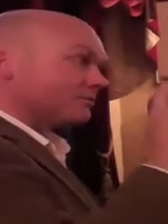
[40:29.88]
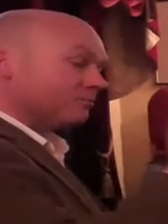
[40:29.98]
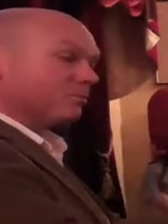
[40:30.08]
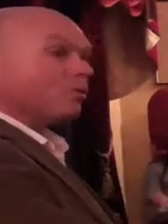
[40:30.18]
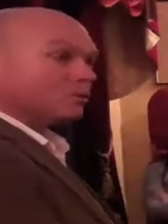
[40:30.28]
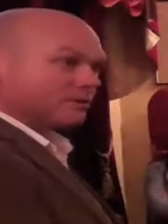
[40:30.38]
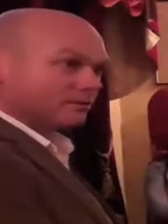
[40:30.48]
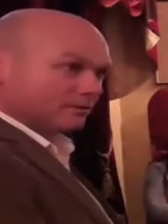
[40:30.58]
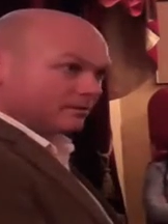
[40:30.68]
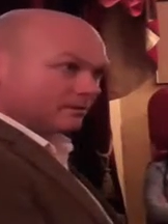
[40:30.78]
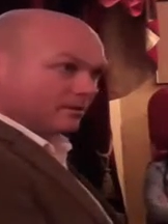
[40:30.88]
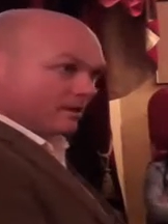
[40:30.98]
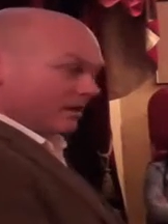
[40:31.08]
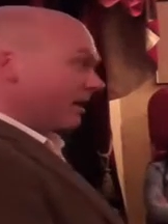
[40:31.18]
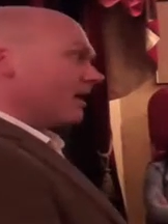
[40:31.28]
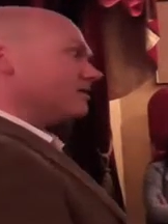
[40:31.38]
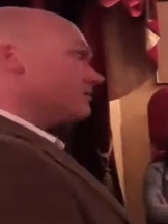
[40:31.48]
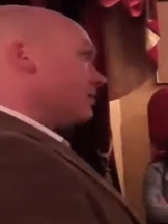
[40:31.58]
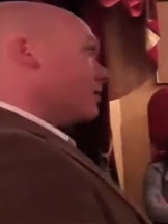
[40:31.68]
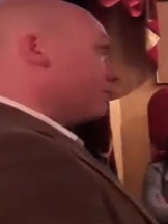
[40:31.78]
of the board. Yeah. And
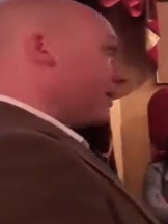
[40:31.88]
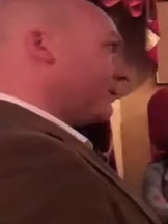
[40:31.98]
you know, I